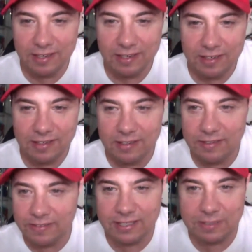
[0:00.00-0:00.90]
do
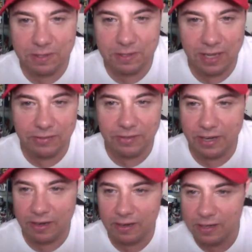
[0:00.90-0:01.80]
this, but I don't care.
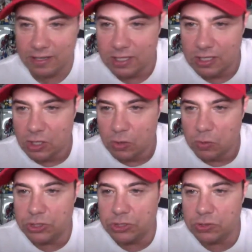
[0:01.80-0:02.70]
Would
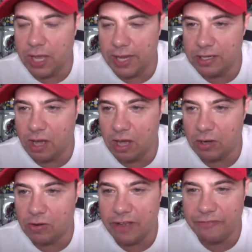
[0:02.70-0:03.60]
you like an
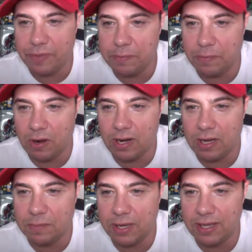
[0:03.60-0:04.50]
autograph by Mark
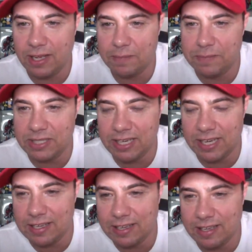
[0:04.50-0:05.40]
Hamilia?
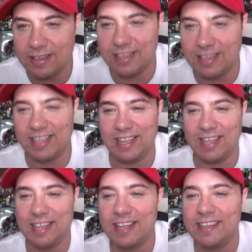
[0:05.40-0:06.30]

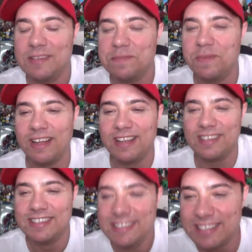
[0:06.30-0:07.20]
This
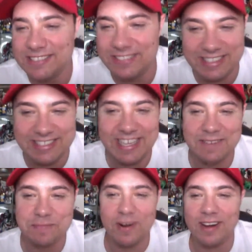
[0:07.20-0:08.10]
is what it said,
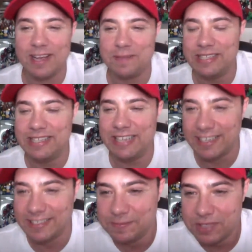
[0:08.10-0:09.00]
Mark Hamilia,
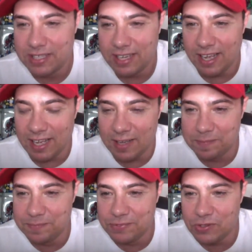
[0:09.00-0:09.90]

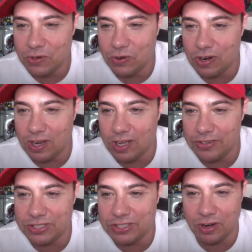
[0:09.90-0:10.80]
or other
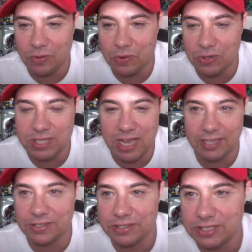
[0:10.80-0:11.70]
Star Wars
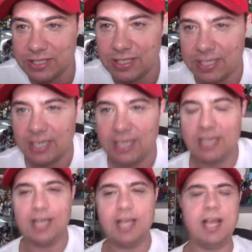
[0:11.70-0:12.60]
actors.
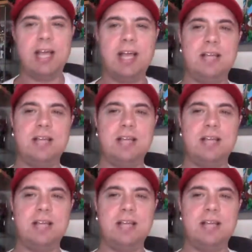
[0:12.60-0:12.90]
I